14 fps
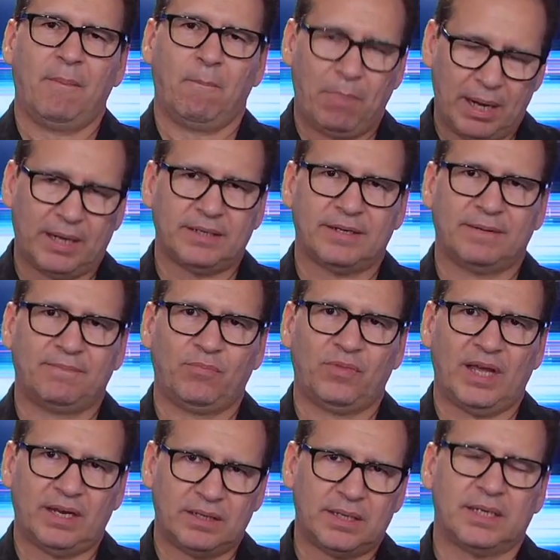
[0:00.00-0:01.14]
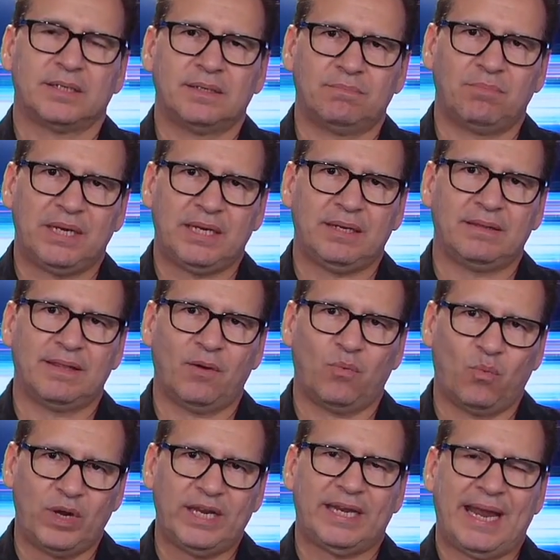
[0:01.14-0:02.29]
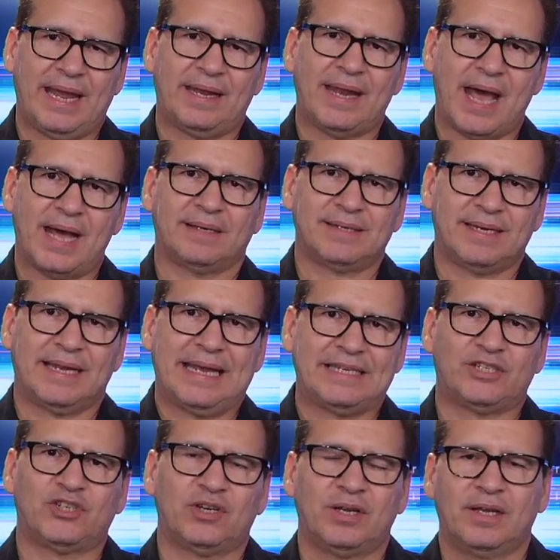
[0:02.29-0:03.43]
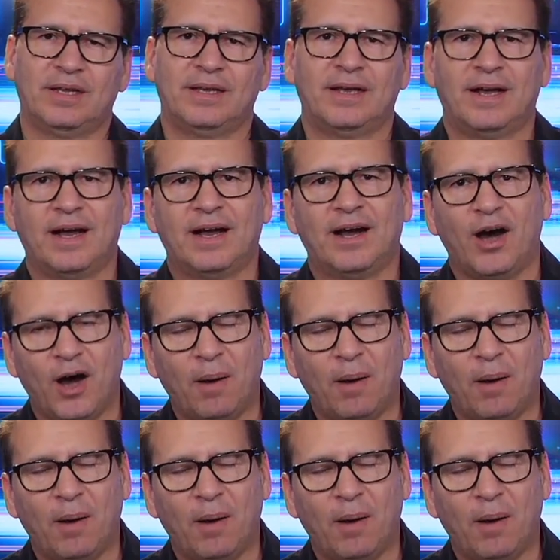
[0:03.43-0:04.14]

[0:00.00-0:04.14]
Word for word: But that doesn't mean that we cannot catch uh,